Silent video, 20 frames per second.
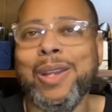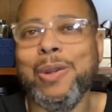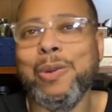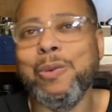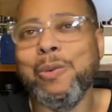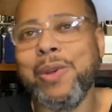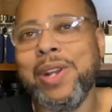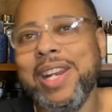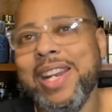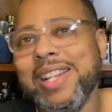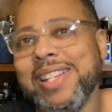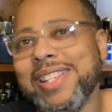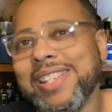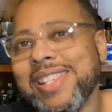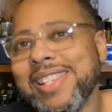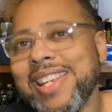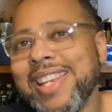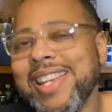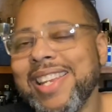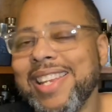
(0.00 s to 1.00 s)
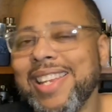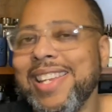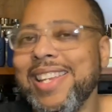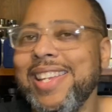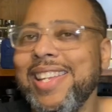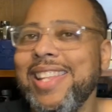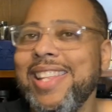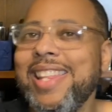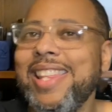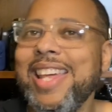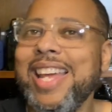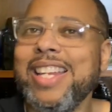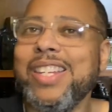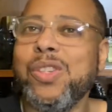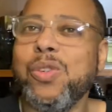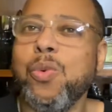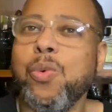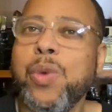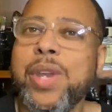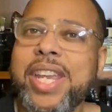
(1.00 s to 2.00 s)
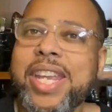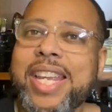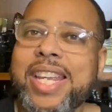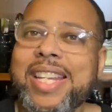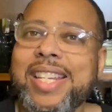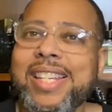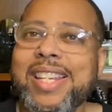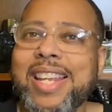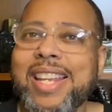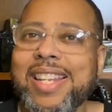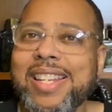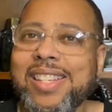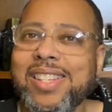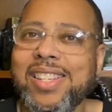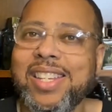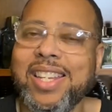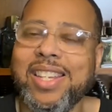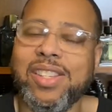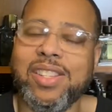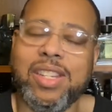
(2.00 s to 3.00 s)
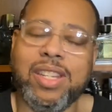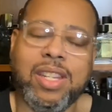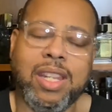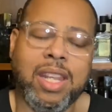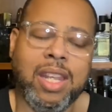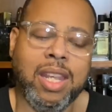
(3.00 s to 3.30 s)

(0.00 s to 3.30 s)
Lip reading: when it's that tween season.